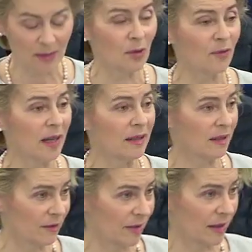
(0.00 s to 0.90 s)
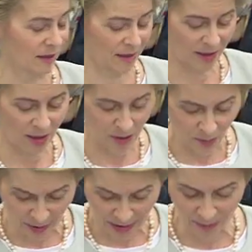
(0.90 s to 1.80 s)
and provide a living to
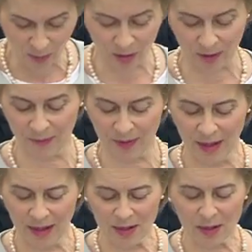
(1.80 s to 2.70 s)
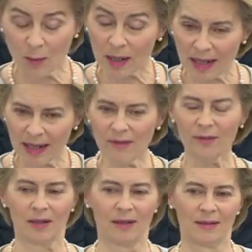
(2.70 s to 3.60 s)
many more. So
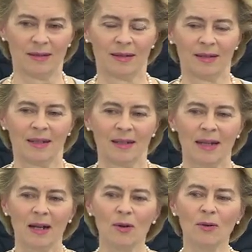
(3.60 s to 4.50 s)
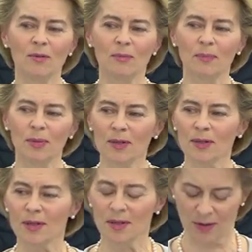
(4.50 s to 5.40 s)
whatever their own
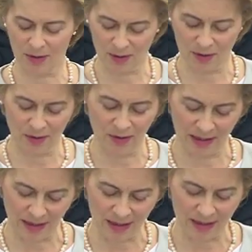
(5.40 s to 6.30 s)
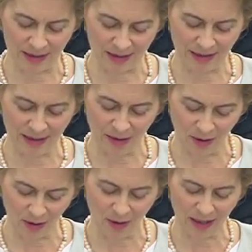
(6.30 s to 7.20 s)
personal story is, they
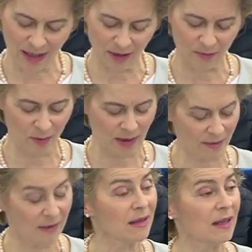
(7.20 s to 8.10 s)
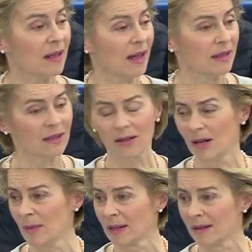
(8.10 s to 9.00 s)
all have one thing in
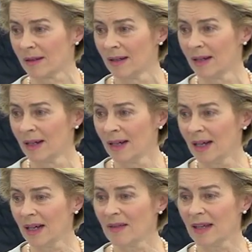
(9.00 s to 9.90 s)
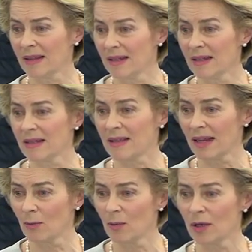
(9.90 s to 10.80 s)
common, and that is
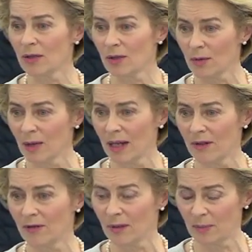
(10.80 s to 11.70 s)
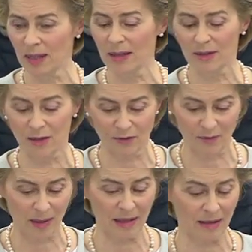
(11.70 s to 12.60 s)
they want to have peace of
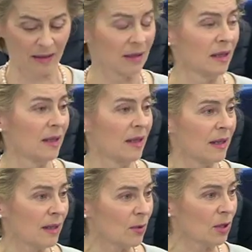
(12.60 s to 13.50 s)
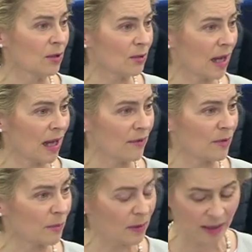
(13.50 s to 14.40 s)
mind. They want to have
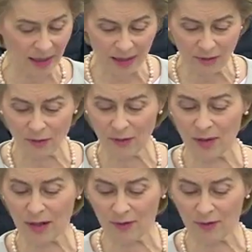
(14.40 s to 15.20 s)
a plan for their